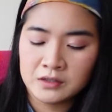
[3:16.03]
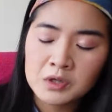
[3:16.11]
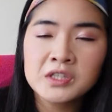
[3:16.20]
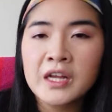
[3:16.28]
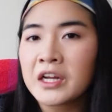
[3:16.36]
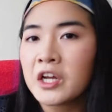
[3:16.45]

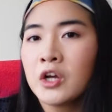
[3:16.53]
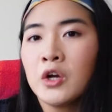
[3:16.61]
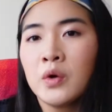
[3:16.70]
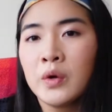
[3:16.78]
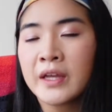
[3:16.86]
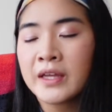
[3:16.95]

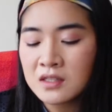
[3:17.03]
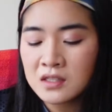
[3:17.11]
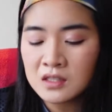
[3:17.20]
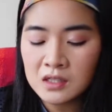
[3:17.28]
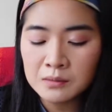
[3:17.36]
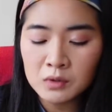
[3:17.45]
Prosecco,
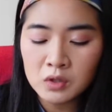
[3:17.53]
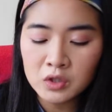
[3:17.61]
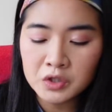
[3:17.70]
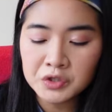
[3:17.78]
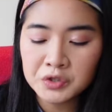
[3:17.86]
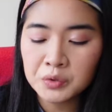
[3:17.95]

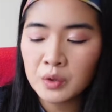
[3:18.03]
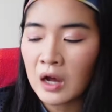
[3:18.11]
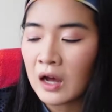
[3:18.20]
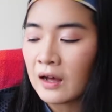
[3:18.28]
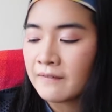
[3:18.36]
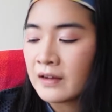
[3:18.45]
similar to
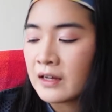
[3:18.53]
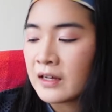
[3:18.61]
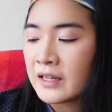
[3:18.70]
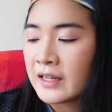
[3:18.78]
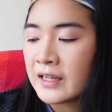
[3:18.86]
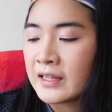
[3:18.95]

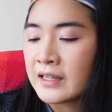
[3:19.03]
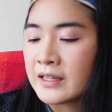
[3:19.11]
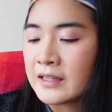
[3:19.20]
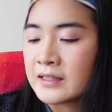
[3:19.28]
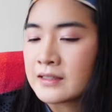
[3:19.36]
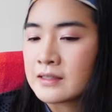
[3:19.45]
Cava,
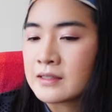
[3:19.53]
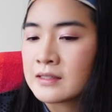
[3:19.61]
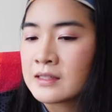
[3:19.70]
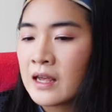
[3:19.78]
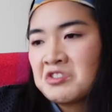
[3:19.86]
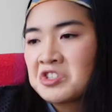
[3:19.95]

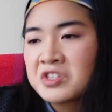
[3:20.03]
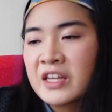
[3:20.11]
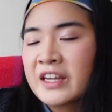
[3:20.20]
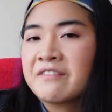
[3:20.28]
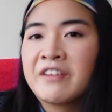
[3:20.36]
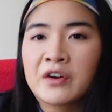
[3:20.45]
is just
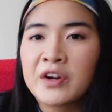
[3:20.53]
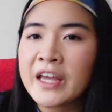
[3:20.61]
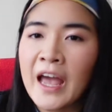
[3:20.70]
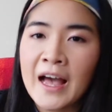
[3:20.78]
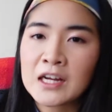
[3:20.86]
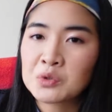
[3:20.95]
like a very
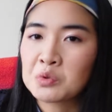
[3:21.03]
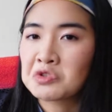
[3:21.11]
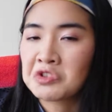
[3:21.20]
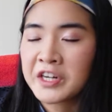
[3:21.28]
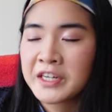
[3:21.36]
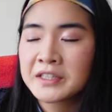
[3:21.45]
casual
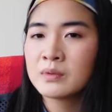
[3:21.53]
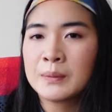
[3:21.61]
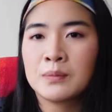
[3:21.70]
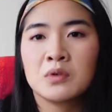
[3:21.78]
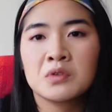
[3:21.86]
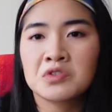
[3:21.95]
drink.
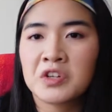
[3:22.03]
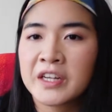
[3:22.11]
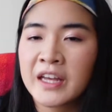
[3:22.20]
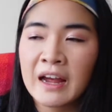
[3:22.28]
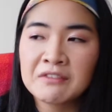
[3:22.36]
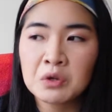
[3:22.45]
People drink
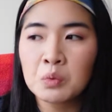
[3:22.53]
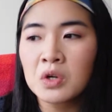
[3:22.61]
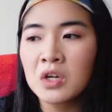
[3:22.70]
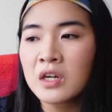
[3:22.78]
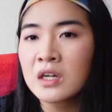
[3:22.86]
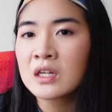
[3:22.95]
it after
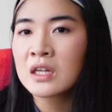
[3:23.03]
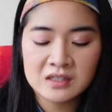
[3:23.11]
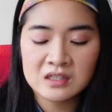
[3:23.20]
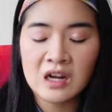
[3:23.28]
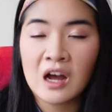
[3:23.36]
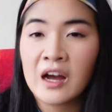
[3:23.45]
work.
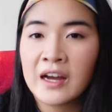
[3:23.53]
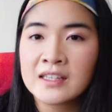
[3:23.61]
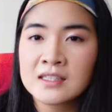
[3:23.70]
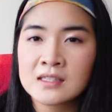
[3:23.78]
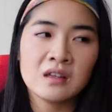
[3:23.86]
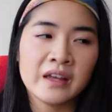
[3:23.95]
It's
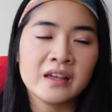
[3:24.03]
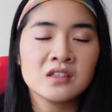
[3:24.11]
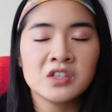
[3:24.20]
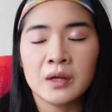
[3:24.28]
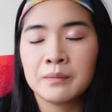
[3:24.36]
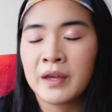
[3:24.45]
not like
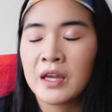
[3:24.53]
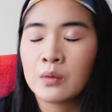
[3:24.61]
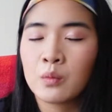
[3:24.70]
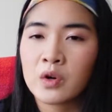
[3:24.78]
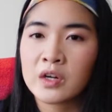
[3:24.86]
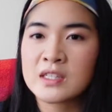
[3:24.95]

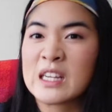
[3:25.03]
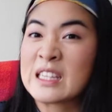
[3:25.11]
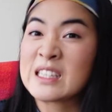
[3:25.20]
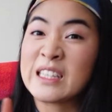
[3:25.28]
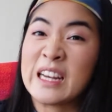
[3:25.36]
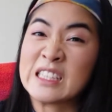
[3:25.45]
champagne where it's like
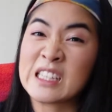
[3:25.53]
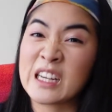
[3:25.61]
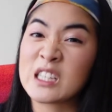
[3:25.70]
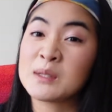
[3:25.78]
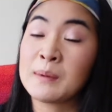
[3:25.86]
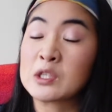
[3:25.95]
seen as like
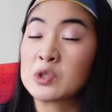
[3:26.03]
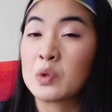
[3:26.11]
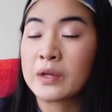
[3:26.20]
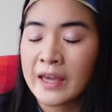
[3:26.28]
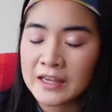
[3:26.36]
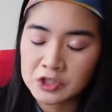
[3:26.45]
a special
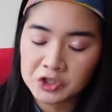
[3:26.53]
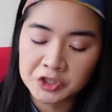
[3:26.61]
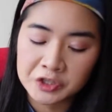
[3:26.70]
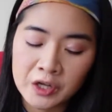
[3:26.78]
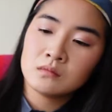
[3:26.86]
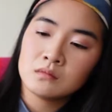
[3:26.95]
occasion.